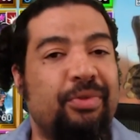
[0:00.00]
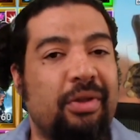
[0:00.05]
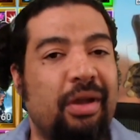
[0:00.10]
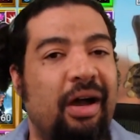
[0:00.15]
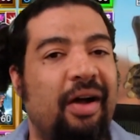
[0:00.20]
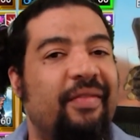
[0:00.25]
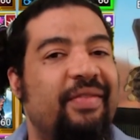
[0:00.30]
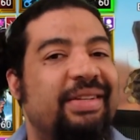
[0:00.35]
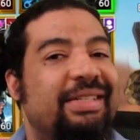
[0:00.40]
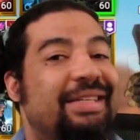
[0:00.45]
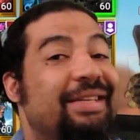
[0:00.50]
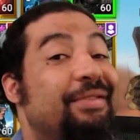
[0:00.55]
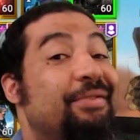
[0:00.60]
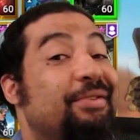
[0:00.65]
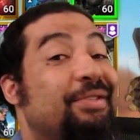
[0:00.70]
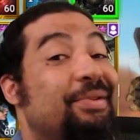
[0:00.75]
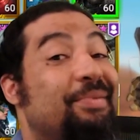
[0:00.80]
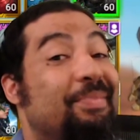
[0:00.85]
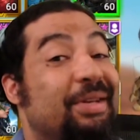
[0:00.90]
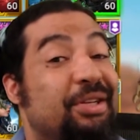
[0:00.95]
Obviously,
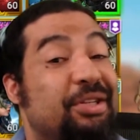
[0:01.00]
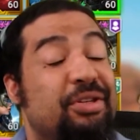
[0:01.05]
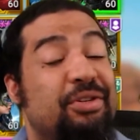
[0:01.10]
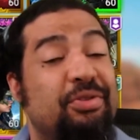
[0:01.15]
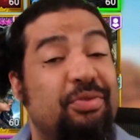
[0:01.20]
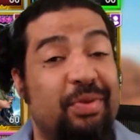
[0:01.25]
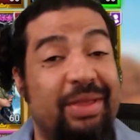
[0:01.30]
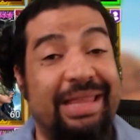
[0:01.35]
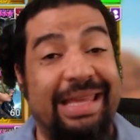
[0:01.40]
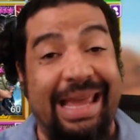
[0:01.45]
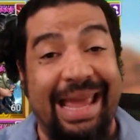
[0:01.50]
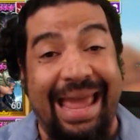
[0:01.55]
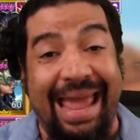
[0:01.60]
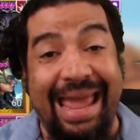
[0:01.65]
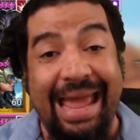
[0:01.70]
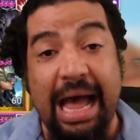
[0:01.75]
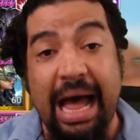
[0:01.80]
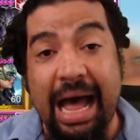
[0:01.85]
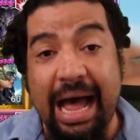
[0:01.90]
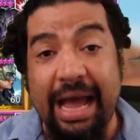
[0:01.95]
there's some issues with the
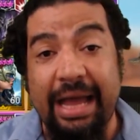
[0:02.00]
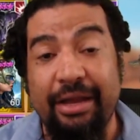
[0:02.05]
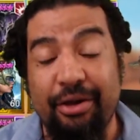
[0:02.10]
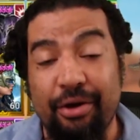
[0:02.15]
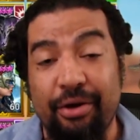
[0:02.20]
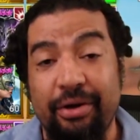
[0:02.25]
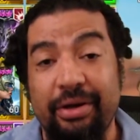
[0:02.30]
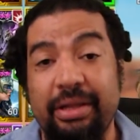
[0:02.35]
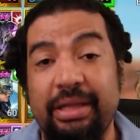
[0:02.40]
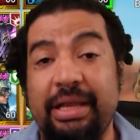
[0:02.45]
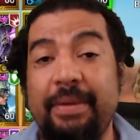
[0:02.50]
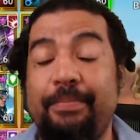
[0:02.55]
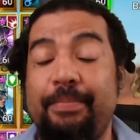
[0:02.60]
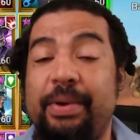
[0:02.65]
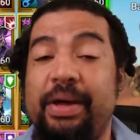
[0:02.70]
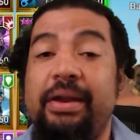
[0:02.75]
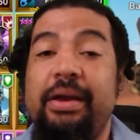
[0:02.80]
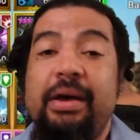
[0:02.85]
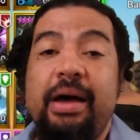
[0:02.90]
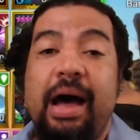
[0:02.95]
AI currently,
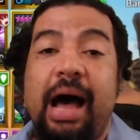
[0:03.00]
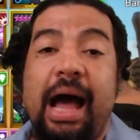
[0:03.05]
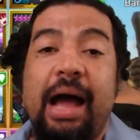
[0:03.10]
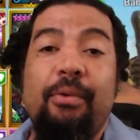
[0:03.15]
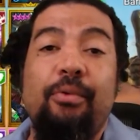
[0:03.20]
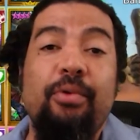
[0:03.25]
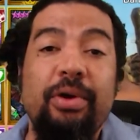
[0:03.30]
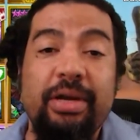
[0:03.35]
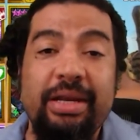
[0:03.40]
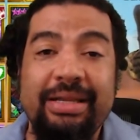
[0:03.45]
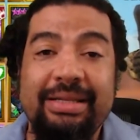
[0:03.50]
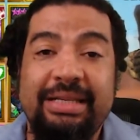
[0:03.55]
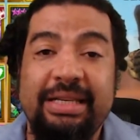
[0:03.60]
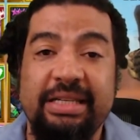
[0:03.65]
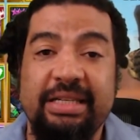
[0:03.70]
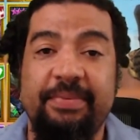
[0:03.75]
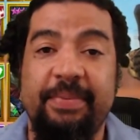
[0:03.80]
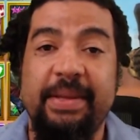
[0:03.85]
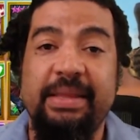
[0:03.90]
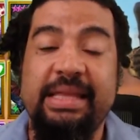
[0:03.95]
but I would
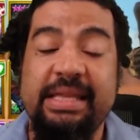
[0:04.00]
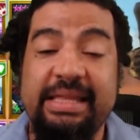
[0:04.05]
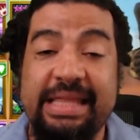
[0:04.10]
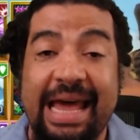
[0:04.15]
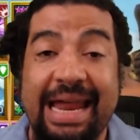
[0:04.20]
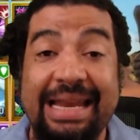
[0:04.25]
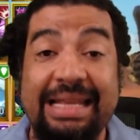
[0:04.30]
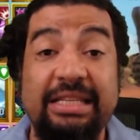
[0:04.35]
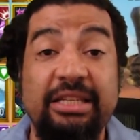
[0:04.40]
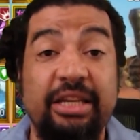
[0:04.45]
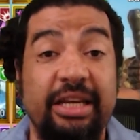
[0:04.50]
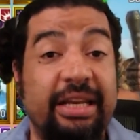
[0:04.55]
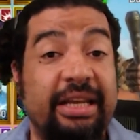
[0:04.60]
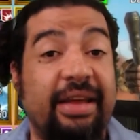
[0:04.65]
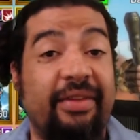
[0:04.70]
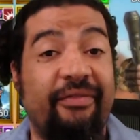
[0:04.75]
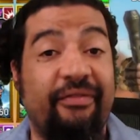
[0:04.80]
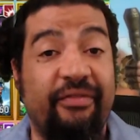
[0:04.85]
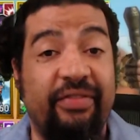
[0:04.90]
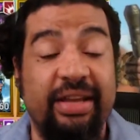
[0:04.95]
anticipate that that is going to
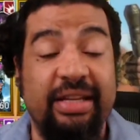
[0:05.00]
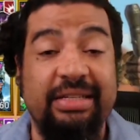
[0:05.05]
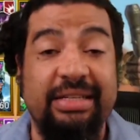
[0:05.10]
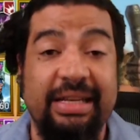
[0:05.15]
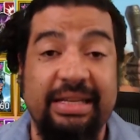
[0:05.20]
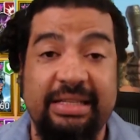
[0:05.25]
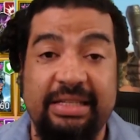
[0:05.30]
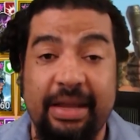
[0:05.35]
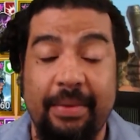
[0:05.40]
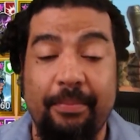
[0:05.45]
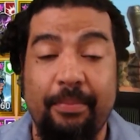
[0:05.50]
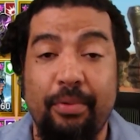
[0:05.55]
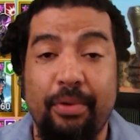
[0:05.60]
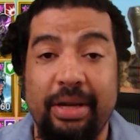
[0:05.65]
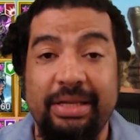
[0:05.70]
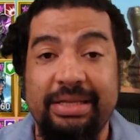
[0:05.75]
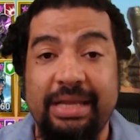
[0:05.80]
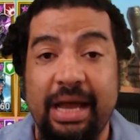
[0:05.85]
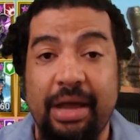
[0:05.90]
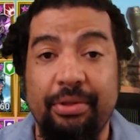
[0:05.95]
get fixed at some
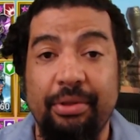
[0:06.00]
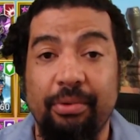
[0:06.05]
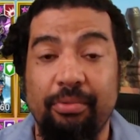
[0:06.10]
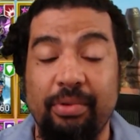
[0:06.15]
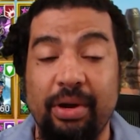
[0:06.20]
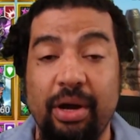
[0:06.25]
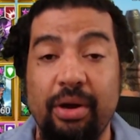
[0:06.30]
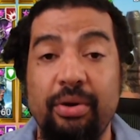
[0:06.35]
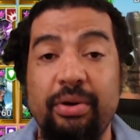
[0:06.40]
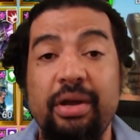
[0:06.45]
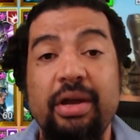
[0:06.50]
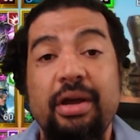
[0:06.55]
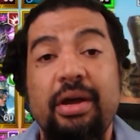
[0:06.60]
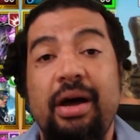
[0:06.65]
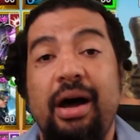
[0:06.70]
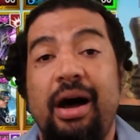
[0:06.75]
point down the road.